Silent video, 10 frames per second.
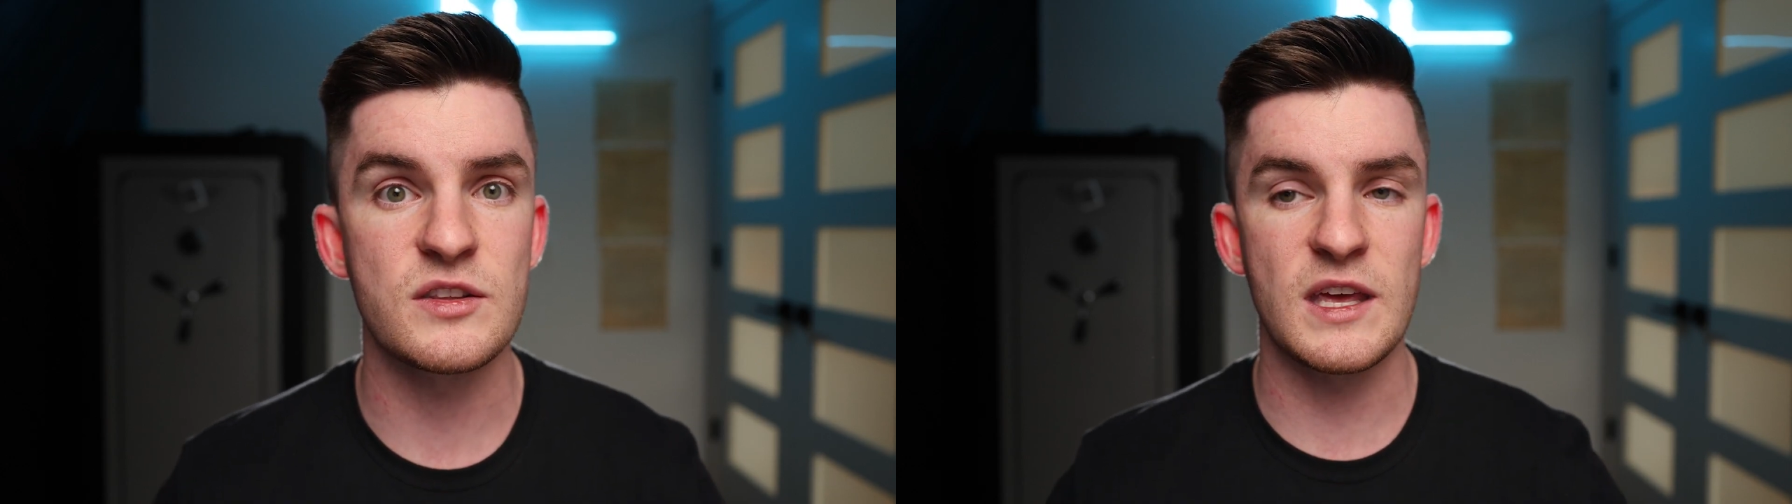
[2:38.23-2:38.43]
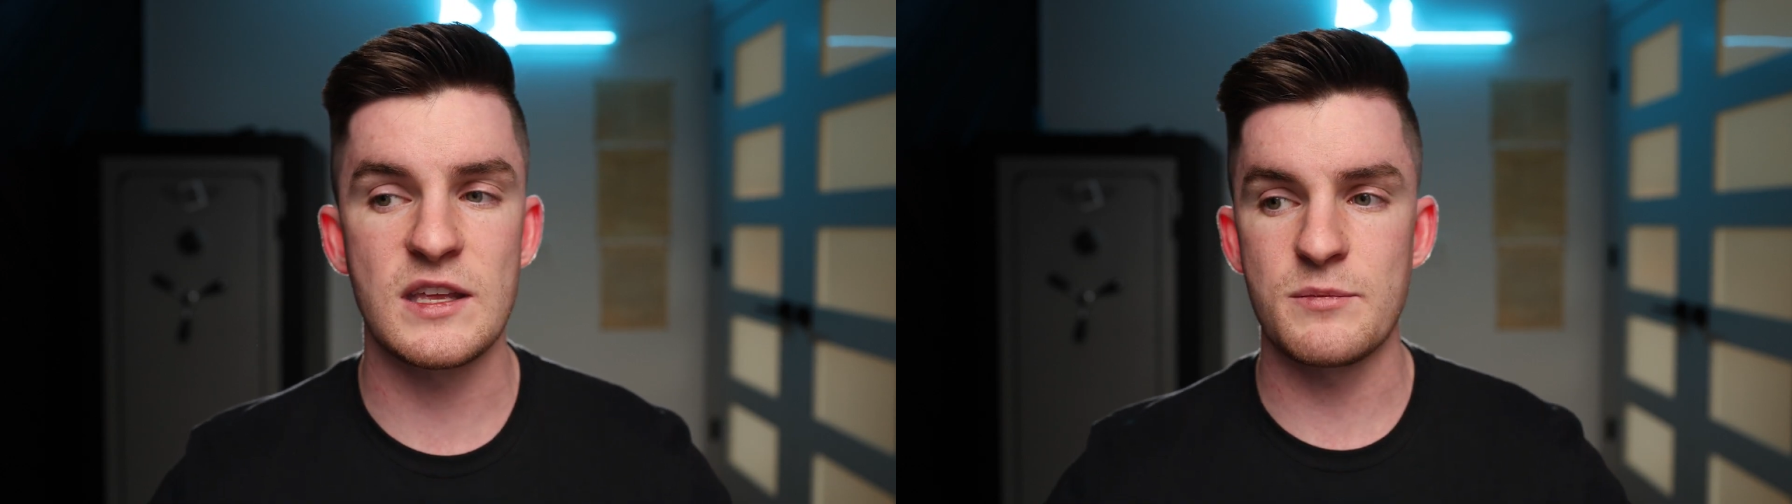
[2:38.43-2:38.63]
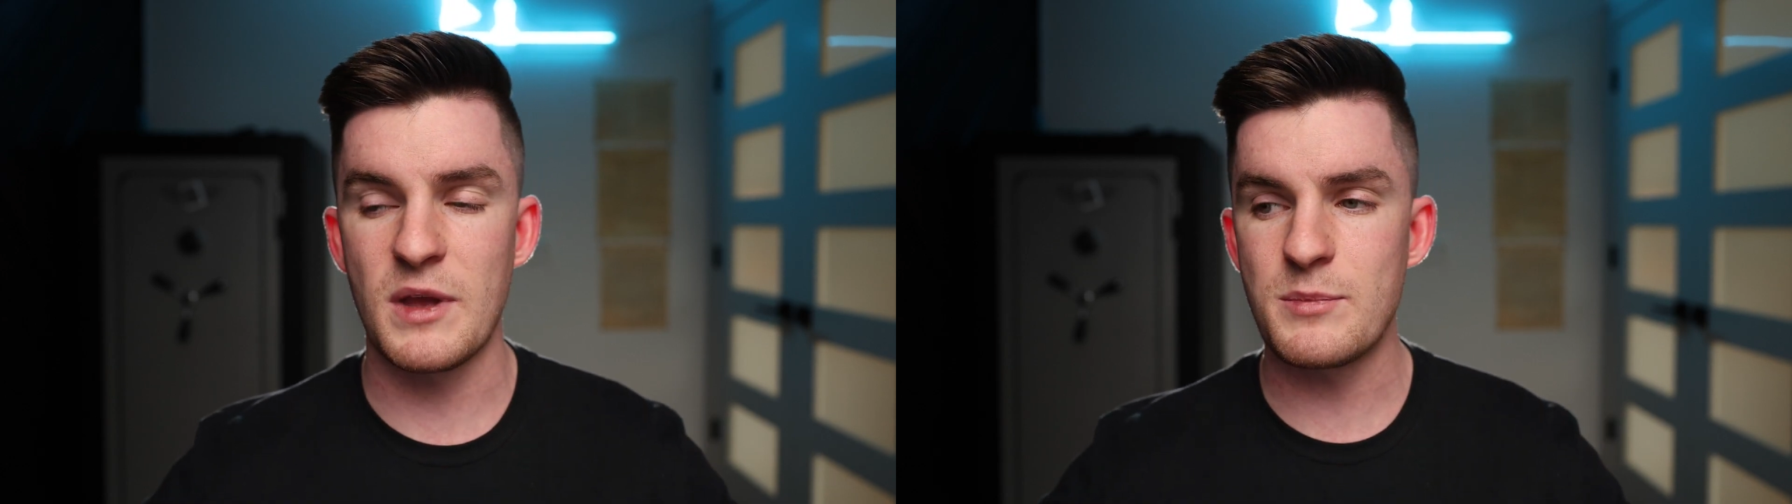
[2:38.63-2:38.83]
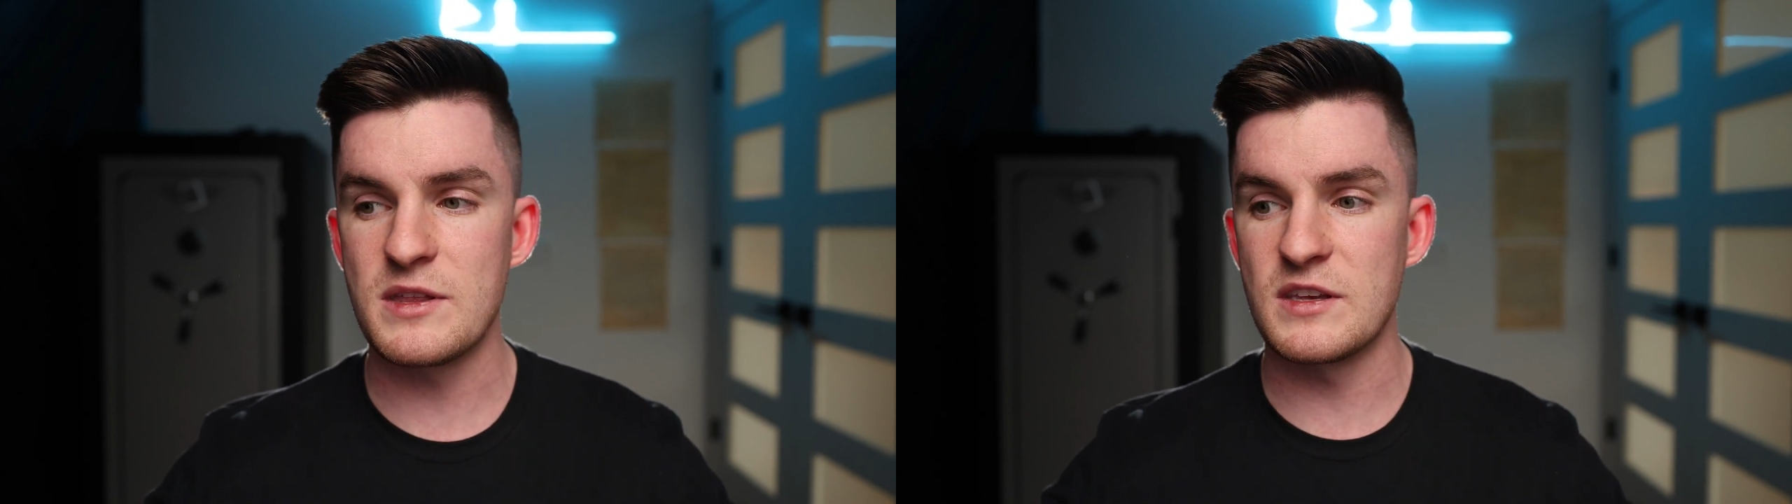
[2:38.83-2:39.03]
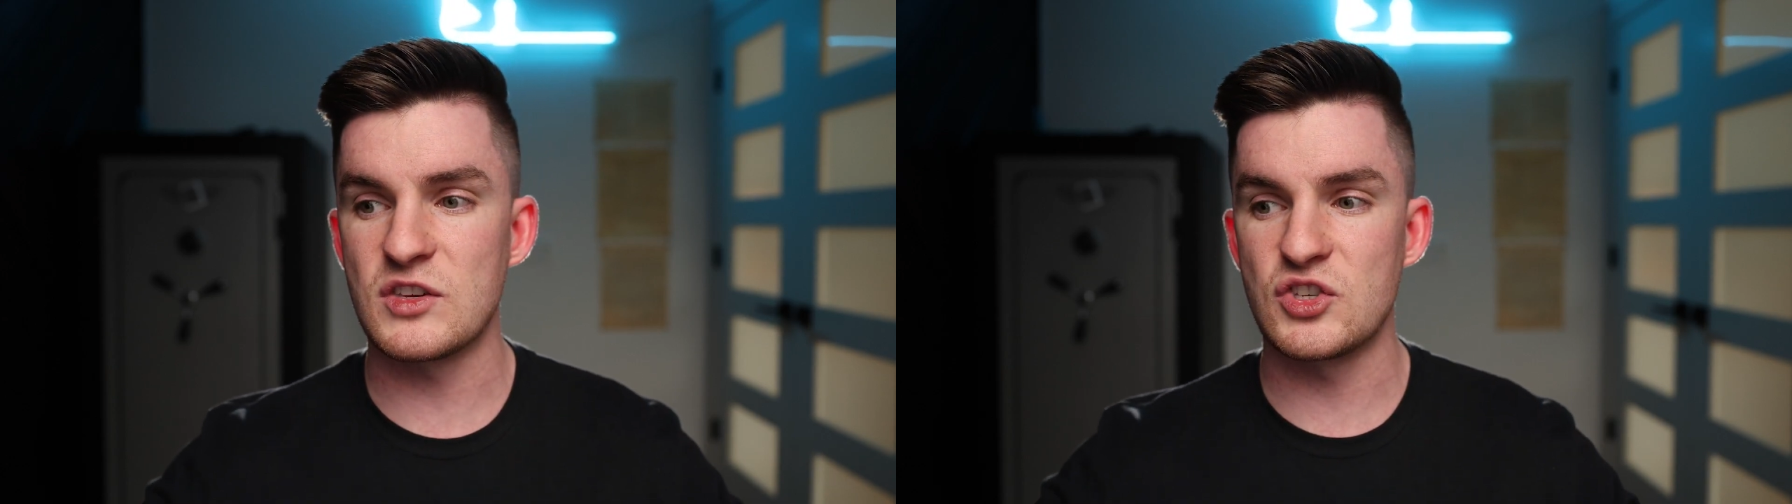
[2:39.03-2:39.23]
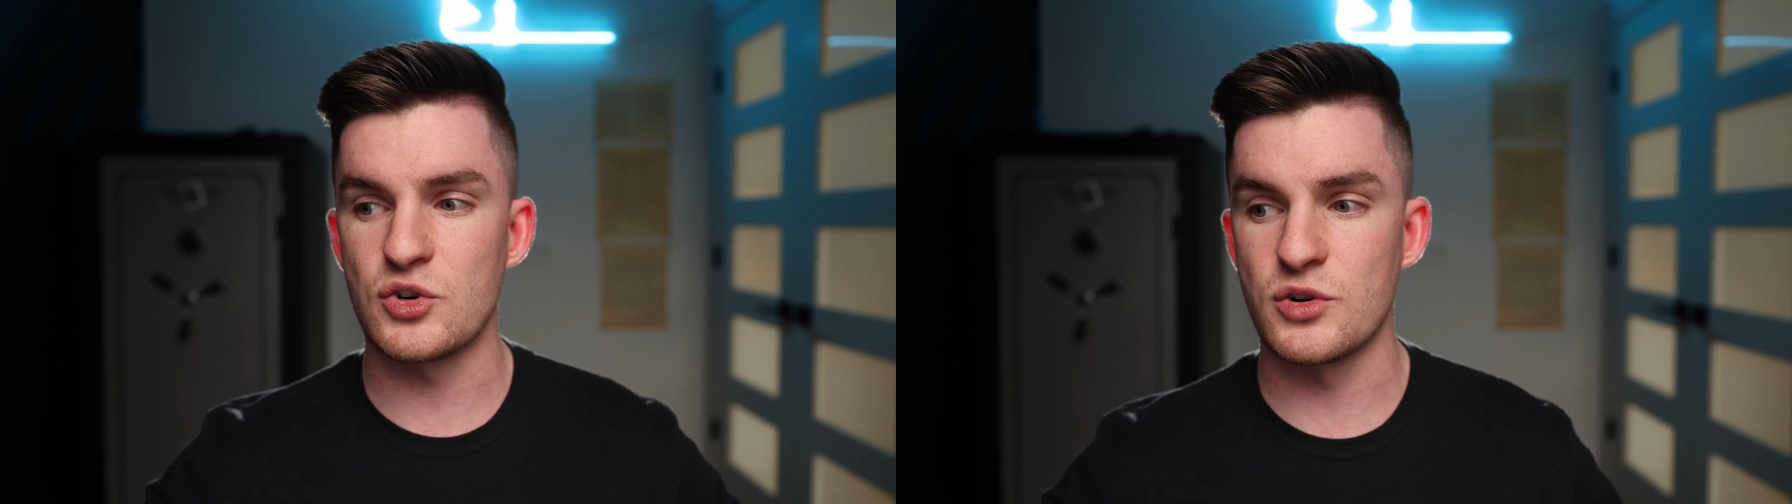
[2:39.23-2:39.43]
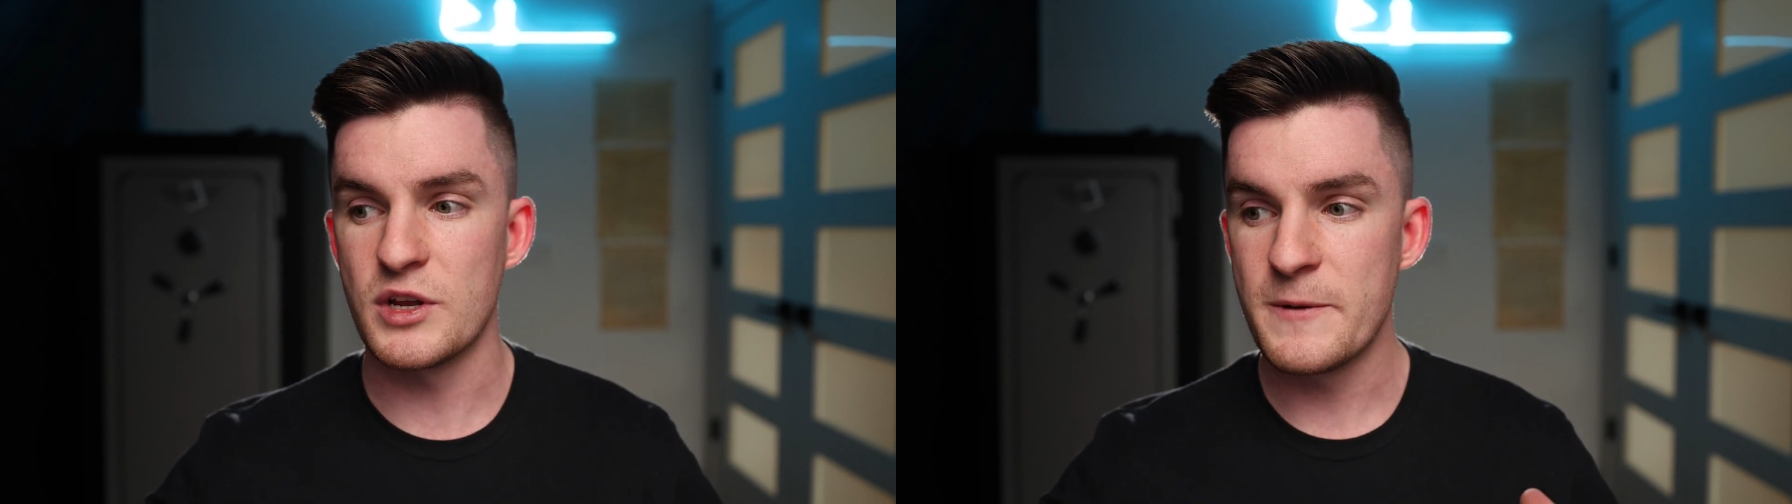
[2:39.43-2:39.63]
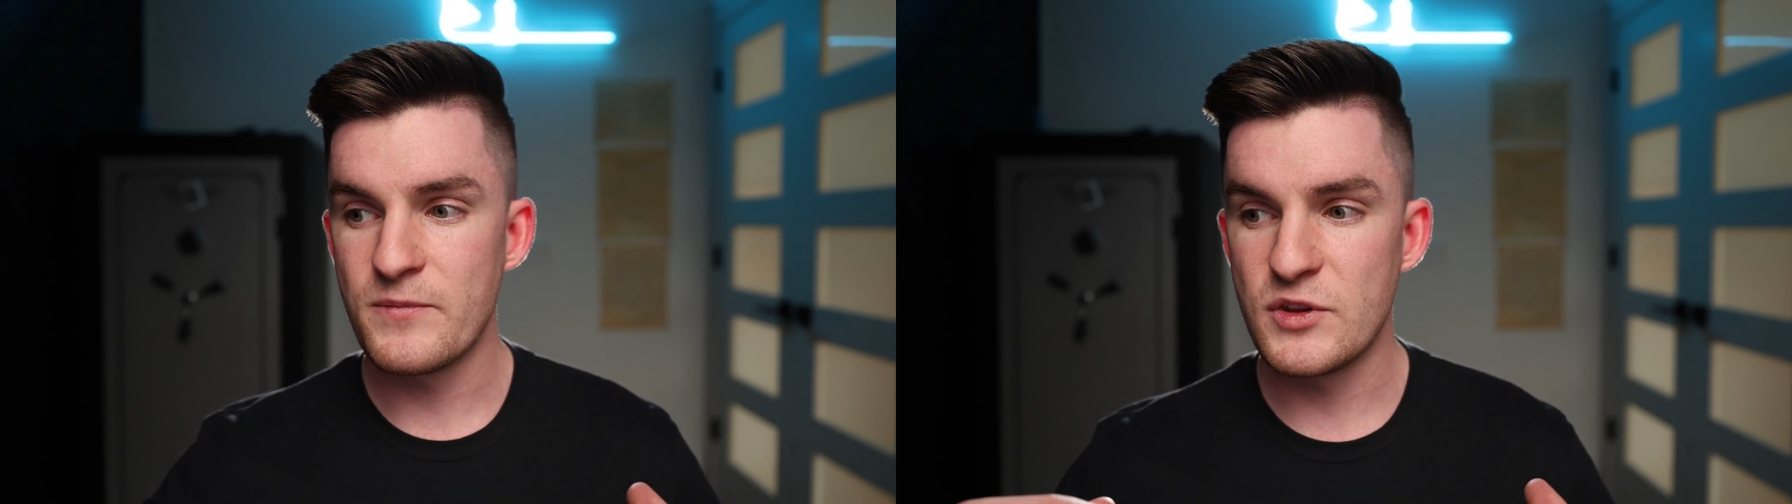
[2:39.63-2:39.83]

That maybe this is your